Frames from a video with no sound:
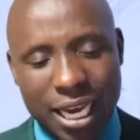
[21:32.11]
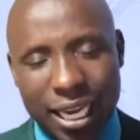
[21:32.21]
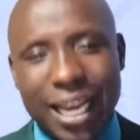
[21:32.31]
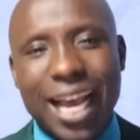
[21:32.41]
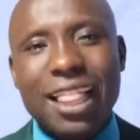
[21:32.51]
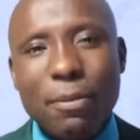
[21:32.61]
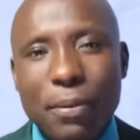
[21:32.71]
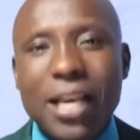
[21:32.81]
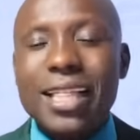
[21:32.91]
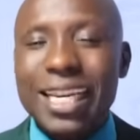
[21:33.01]
Rigathi
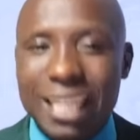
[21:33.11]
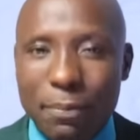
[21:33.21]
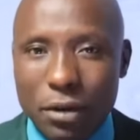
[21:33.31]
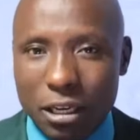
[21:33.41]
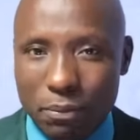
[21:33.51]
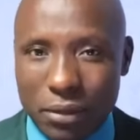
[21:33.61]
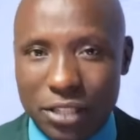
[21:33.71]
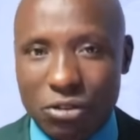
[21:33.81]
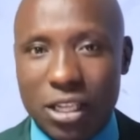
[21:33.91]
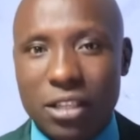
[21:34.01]
being the deputy
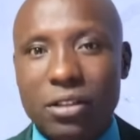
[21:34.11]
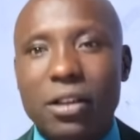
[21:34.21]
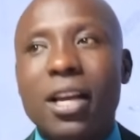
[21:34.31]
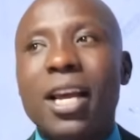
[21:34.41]
president